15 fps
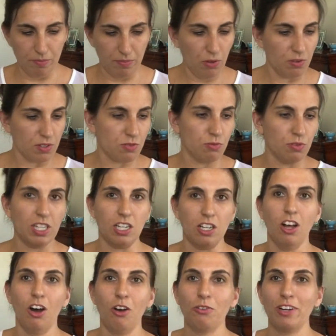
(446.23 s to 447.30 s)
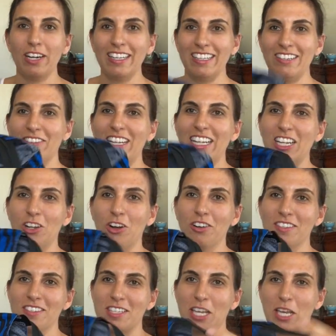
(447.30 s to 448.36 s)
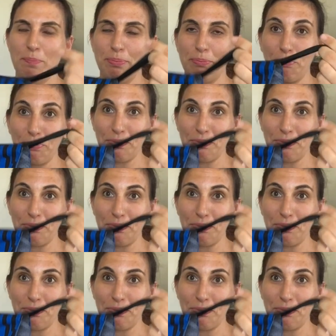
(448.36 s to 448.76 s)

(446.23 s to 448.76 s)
oh, it's really long, really long zip.